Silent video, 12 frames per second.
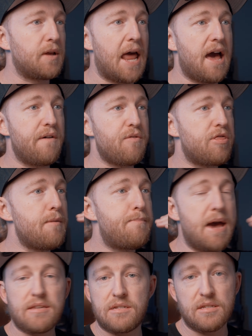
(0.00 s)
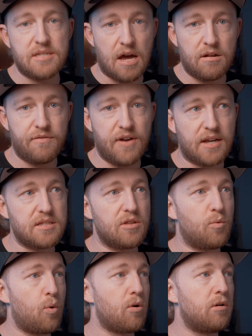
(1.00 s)
can have the best sound effects in
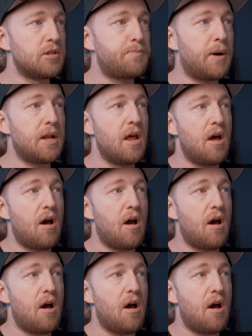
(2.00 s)
the world, but